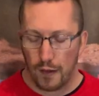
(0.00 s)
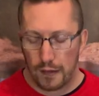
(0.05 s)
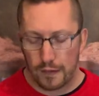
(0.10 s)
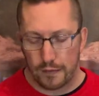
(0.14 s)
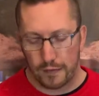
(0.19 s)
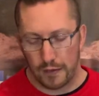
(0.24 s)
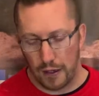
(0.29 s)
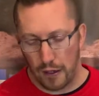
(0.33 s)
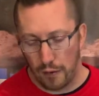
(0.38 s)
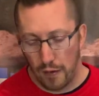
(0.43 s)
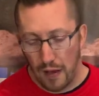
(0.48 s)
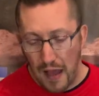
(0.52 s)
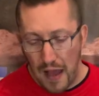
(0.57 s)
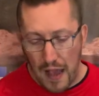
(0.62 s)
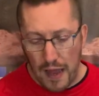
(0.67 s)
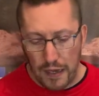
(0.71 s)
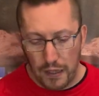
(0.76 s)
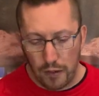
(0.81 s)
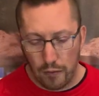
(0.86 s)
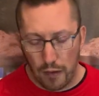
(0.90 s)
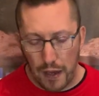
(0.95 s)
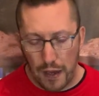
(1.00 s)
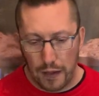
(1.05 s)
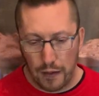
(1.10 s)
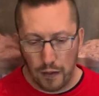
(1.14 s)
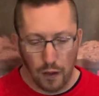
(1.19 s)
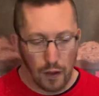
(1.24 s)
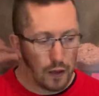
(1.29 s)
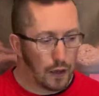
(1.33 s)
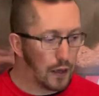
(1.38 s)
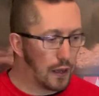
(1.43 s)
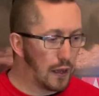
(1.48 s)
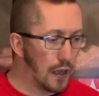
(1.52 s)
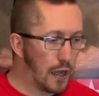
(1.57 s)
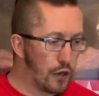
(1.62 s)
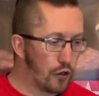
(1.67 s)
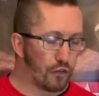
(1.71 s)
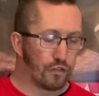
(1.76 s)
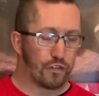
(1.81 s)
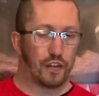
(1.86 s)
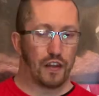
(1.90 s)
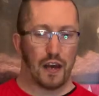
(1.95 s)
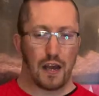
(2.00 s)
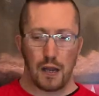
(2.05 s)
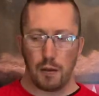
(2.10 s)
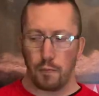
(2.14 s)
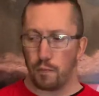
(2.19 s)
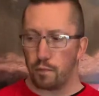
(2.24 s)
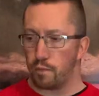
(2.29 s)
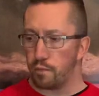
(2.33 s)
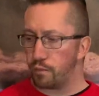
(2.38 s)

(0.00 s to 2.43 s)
So anyway, enough of that.